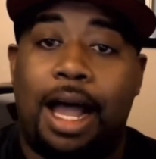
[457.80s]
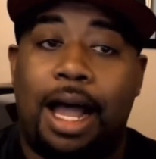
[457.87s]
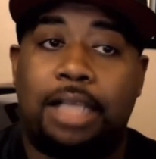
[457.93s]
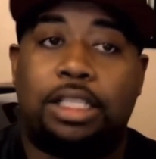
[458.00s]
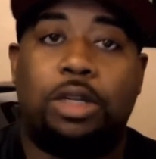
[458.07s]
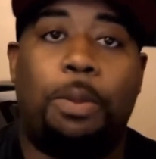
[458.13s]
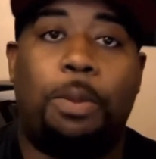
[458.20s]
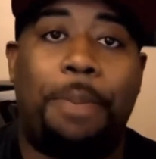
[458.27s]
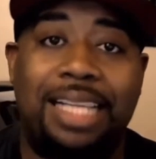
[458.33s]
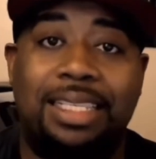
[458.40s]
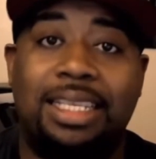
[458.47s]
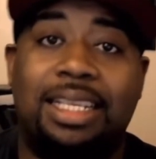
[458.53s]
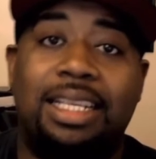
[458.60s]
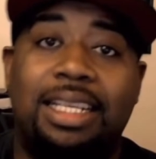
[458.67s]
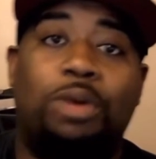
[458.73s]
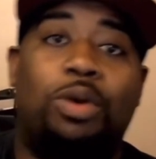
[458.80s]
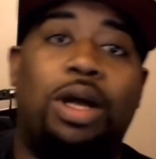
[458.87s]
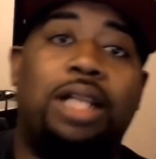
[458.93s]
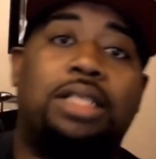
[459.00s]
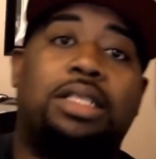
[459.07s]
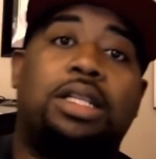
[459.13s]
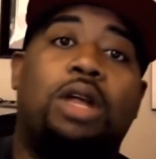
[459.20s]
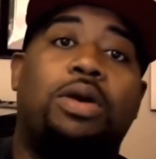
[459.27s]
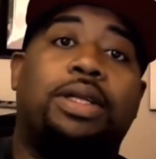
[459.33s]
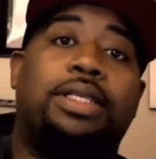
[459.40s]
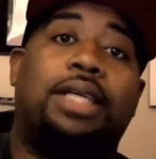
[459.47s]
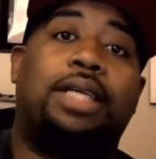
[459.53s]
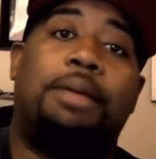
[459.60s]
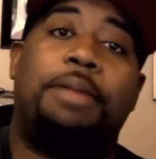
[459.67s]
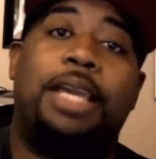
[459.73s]
So basically what Slogans
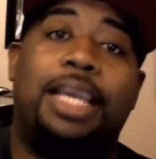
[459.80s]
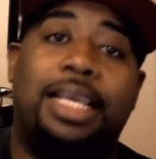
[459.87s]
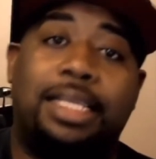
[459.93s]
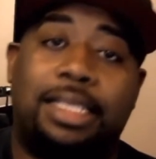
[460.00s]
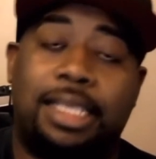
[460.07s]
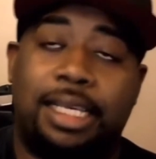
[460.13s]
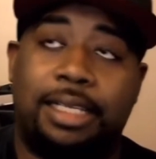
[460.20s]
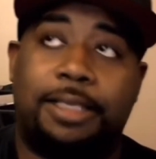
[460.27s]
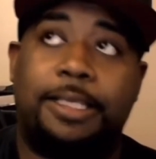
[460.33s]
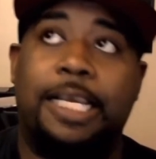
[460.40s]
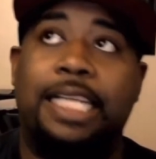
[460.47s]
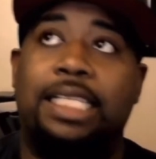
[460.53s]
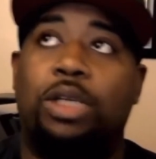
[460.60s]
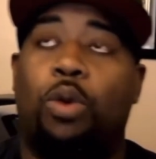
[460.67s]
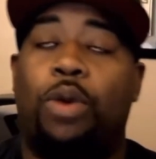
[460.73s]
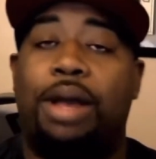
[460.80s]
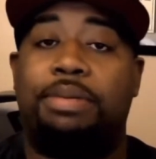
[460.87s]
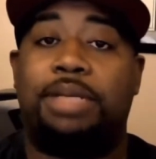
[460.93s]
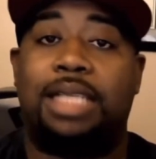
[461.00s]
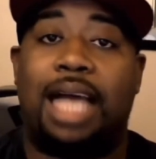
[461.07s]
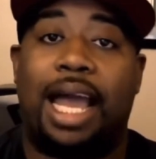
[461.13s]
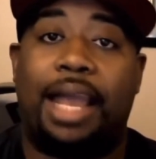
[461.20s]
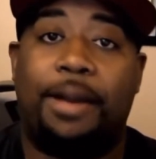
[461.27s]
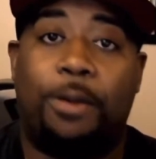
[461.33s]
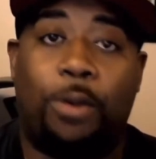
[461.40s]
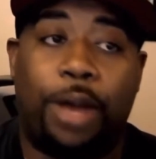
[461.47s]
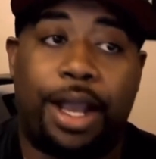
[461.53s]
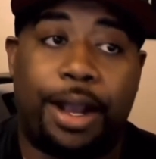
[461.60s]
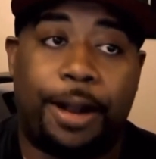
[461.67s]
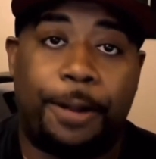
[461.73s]
Hub is, it's a website
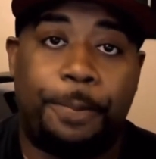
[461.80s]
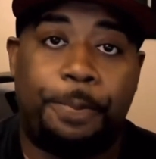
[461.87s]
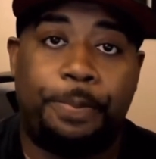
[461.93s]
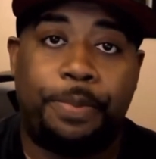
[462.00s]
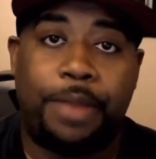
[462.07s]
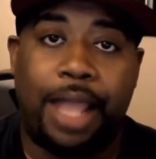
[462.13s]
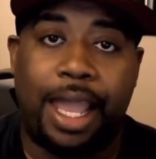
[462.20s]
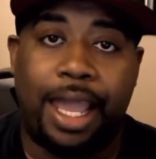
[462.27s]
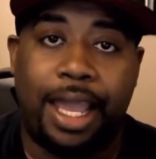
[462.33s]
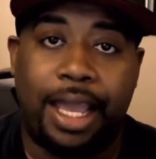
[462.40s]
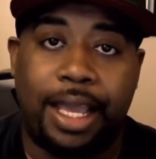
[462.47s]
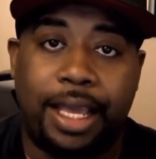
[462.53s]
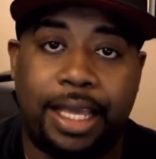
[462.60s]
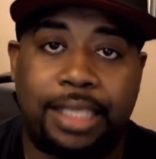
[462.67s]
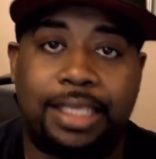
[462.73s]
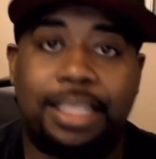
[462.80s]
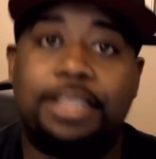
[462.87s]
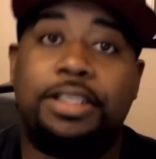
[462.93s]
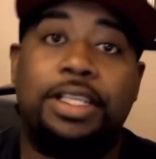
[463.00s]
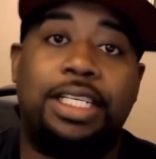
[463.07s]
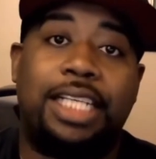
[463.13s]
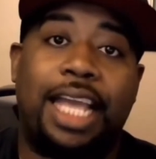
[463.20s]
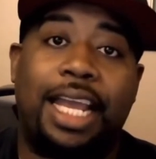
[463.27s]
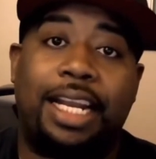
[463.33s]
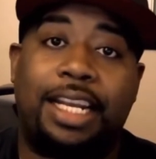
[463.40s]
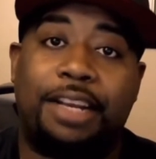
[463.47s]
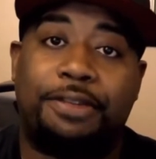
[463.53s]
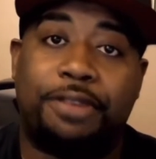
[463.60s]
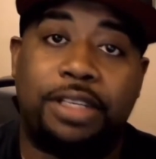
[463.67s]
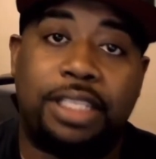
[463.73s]
where they essentially take
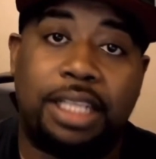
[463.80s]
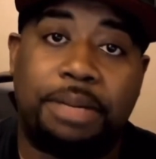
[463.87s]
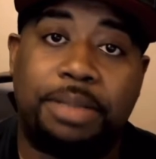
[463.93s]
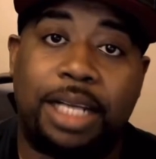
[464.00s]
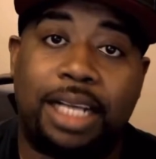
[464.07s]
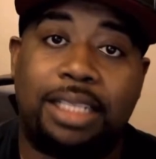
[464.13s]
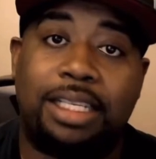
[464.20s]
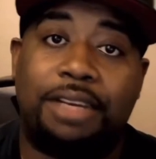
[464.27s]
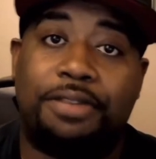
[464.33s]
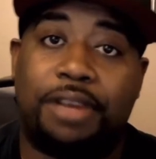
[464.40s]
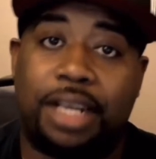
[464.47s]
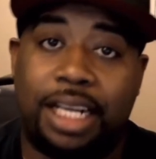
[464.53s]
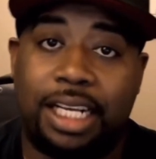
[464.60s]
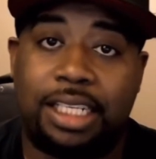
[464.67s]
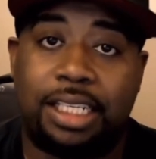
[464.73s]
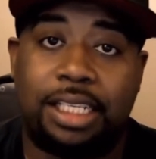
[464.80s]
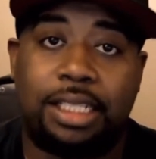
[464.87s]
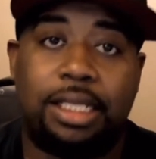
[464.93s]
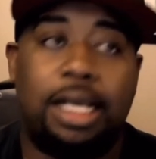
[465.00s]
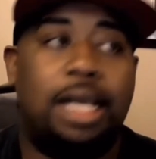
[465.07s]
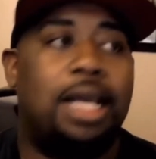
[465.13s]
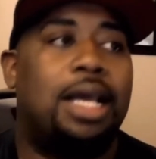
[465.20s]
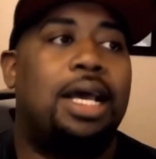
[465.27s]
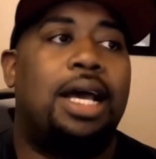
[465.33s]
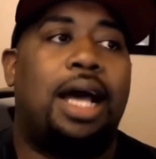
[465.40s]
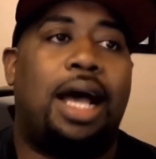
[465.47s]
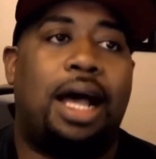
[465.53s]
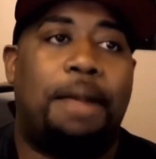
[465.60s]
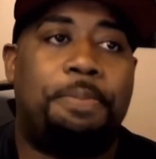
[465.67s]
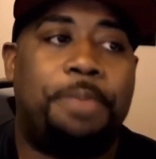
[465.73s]
different subjects, different niches,
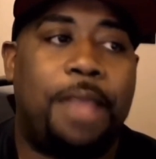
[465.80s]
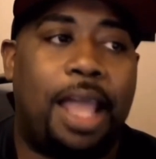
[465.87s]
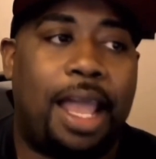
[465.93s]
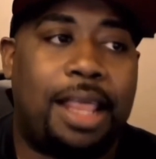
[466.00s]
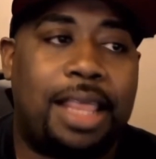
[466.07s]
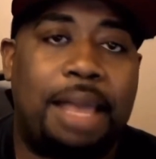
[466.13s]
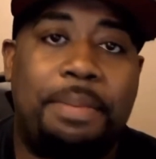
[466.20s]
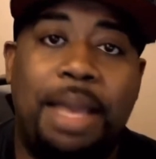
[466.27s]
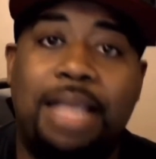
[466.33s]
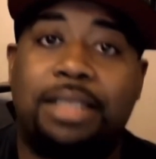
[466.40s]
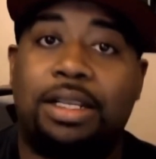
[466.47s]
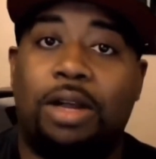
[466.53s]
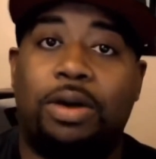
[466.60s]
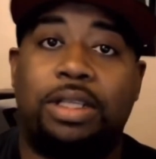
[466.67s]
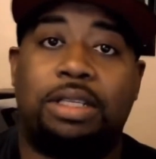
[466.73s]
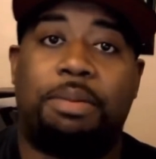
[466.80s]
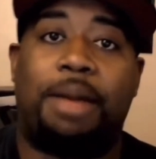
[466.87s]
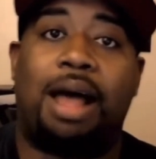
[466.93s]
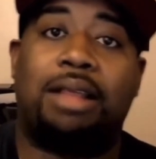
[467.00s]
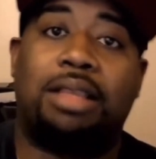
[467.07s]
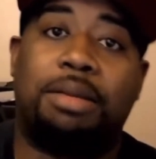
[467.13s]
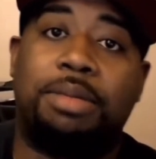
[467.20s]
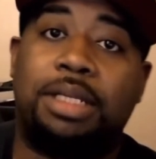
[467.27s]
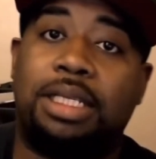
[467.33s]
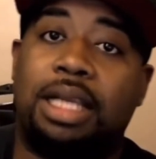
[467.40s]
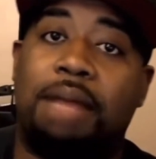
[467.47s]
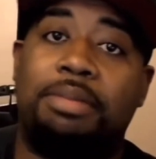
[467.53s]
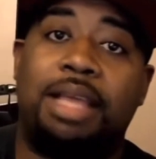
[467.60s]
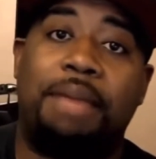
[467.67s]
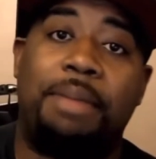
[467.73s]
and they make slogans about them.
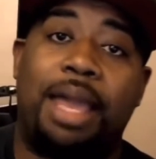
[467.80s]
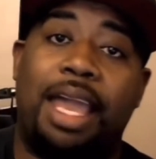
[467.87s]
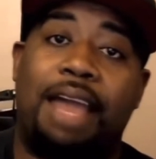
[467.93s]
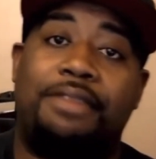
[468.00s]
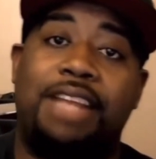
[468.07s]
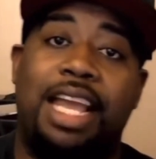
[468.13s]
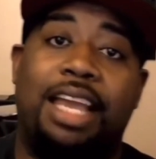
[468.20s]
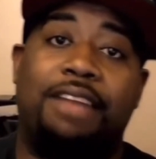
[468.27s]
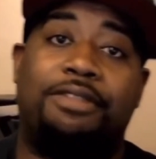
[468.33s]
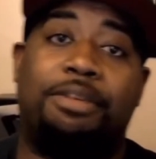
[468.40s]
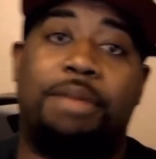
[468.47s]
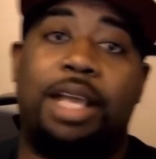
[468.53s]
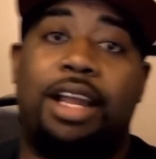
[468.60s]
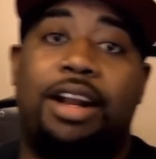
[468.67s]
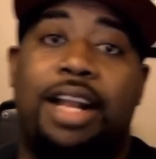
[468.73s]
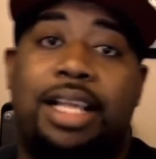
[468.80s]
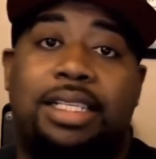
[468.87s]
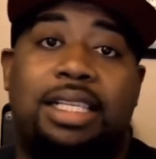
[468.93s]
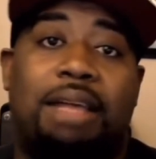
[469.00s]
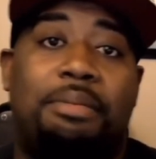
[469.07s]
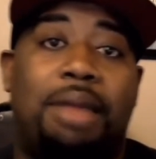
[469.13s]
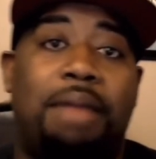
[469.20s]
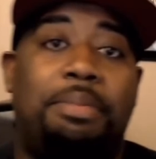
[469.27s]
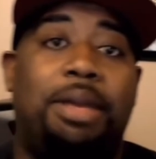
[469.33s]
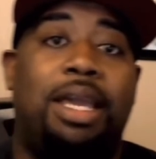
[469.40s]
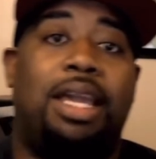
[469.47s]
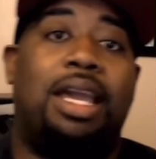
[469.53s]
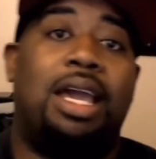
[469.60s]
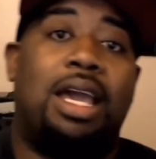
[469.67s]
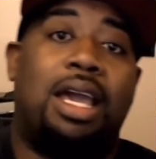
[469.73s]
Some they may have taken from the internet, some may be
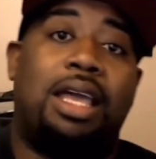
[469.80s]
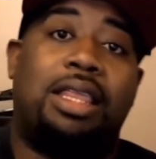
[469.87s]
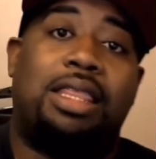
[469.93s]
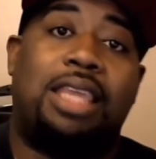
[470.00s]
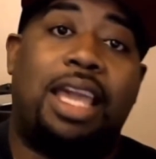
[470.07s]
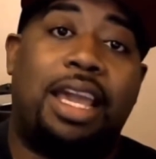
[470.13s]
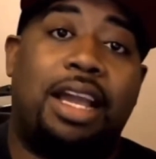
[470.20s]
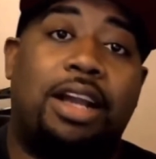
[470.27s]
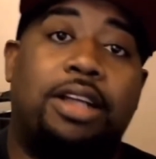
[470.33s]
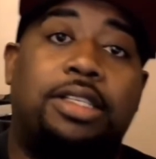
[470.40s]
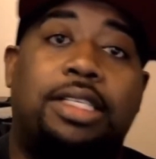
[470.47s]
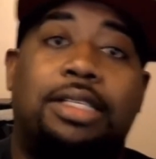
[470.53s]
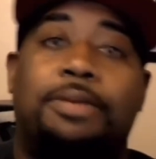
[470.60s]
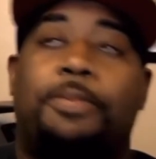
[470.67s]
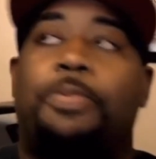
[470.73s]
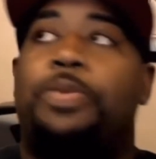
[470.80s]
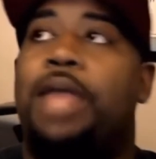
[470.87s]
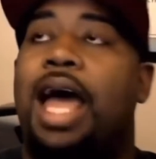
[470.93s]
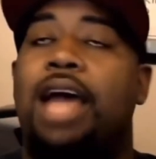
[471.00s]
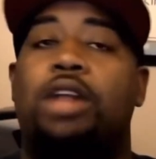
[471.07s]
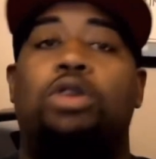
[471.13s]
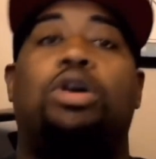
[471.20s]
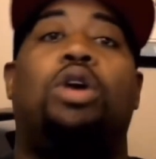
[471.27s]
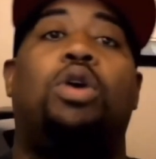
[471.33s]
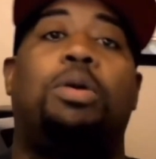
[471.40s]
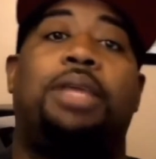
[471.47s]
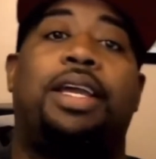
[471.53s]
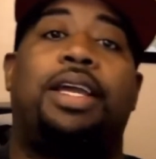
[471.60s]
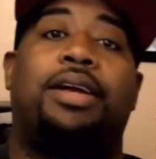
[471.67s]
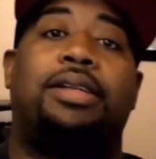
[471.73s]
theirs. I don't go up
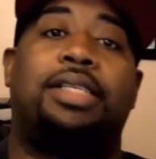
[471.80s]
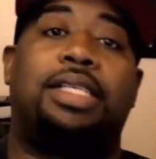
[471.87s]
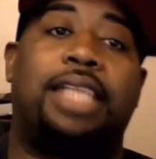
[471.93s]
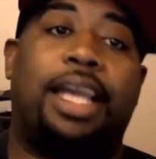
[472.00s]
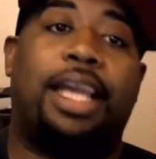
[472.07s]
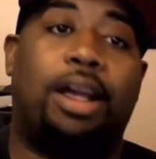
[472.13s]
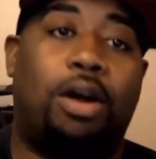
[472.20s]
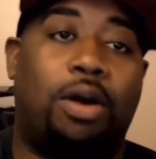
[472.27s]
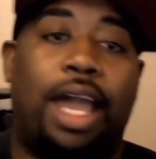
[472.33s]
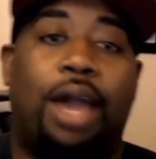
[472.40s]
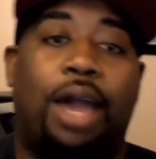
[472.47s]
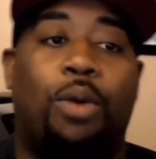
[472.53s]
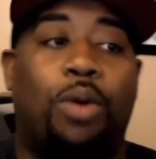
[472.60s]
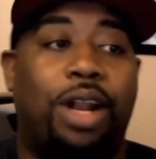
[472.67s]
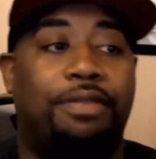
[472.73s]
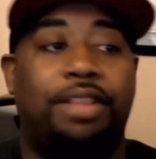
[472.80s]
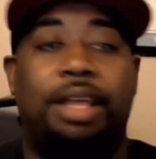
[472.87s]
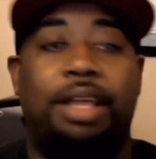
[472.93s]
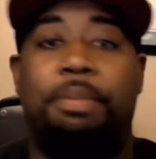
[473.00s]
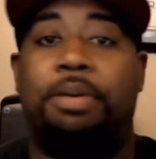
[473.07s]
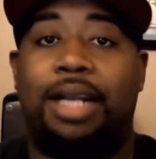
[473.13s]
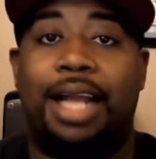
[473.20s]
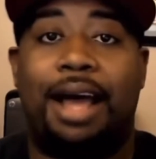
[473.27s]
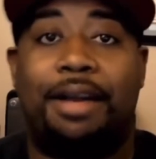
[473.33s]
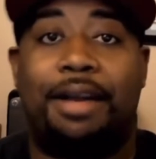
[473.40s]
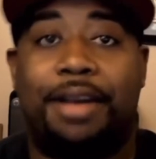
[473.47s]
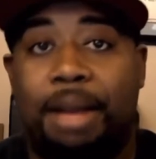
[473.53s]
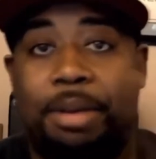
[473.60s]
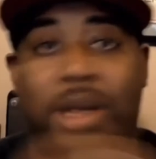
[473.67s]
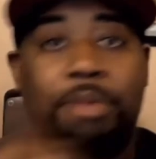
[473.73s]
there and just say, okay, whatever they put down
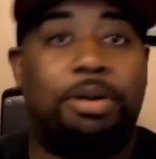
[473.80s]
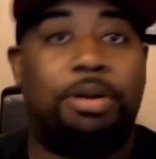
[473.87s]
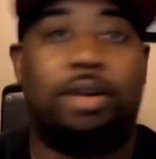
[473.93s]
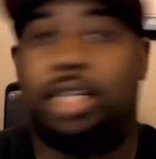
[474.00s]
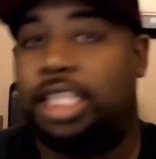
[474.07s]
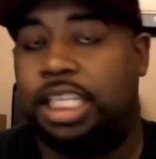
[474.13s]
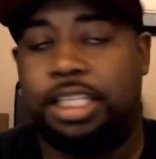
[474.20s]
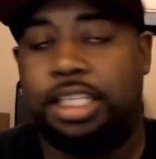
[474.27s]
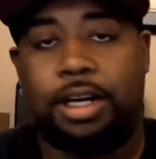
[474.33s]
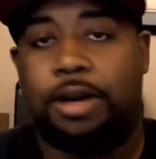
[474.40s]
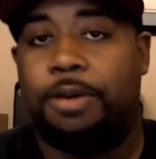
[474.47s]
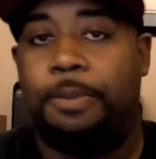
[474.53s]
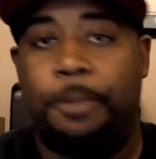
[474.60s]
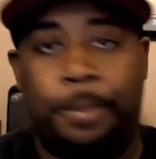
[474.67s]
there, I'm going to put on a t-shirt.